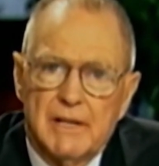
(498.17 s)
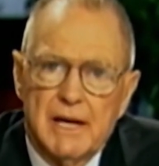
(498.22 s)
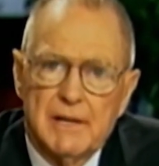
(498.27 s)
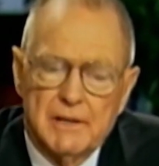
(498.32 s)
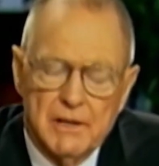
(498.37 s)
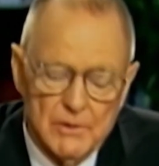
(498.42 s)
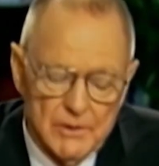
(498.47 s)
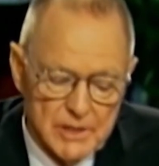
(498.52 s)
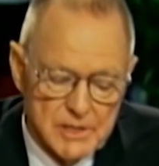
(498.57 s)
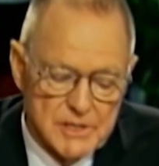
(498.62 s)
Now,
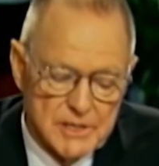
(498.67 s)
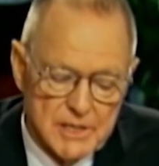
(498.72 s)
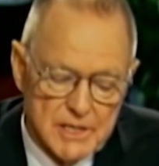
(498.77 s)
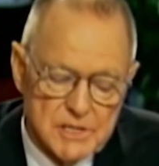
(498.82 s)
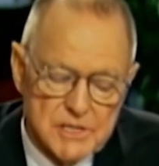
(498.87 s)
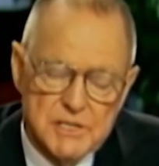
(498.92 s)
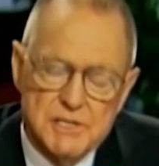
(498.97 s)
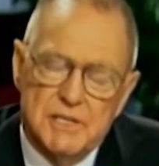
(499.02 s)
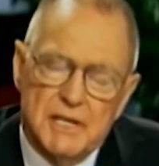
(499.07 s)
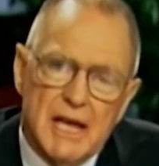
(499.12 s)
notice
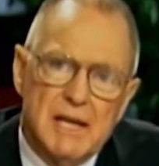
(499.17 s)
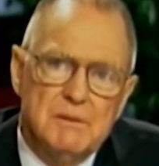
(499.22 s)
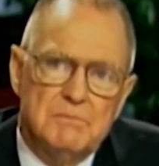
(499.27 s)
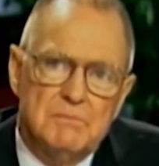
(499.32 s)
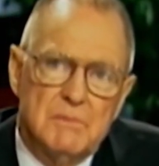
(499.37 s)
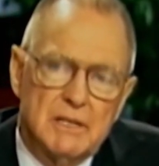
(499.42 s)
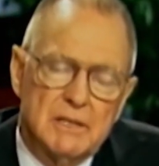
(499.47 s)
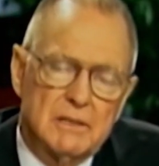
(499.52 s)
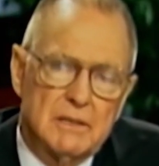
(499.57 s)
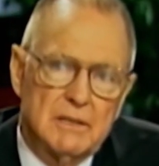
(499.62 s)
this
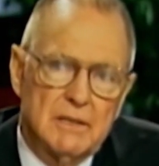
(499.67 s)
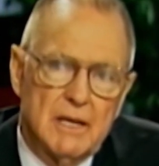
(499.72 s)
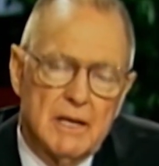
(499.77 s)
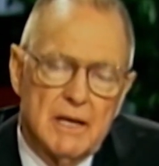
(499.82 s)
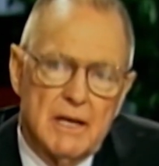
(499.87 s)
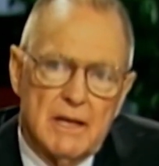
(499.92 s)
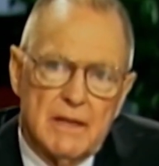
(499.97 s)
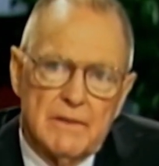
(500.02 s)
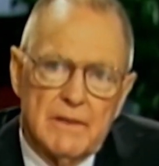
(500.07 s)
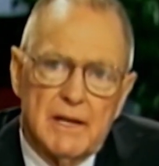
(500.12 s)
statement
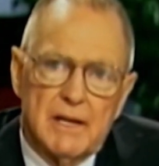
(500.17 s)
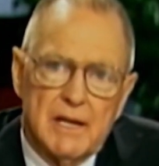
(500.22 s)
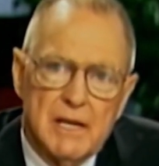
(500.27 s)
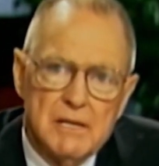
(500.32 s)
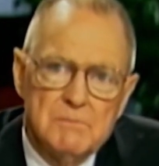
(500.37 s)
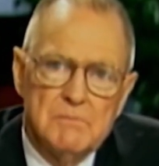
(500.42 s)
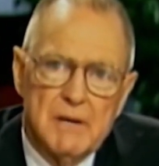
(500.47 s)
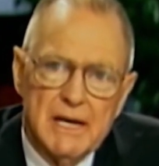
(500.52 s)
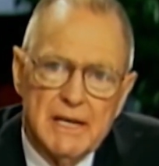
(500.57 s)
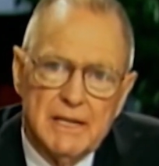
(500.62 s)
that
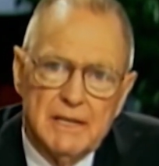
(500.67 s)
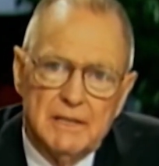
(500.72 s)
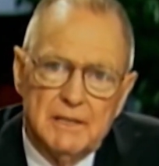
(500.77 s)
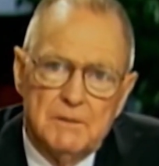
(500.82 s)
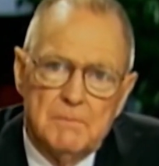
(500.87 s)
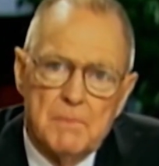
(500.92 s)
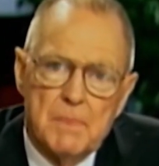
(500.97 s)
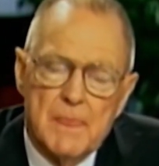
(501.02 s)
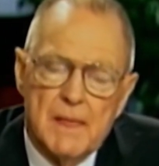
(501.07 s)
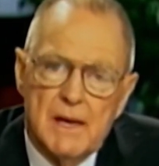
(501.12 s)
he made.